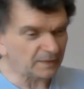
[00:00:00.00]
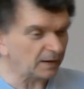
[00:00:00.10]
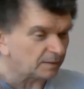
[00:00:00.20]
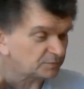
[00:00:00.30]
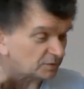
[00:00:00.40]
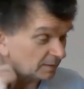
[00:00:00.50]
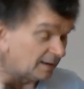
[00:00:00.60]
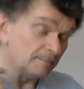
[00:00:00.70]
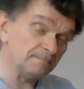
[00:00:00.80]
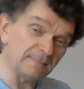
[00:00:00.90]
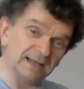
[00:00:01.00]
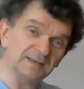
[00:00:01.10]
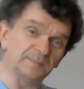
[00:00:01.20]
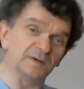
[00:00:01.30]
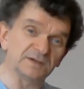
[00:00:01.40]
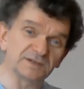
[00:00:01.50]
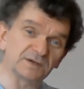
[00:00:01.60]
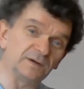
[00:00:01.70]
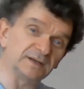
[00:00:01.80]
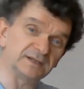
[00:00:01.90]
iOptron, mainly because
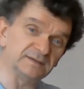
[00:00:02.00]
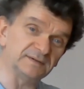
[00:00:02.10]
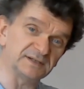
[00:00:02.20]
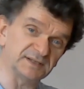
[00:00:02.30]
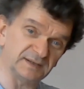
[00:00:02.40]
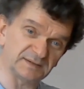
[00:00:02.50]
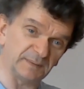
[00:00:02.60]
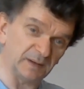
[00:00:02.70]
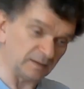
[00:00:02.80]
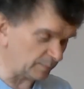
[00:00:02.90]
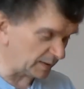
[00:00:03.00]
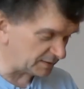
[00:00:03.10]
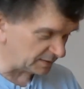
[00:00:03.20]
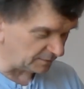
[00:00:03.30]
the connectivity seems to be a lot better.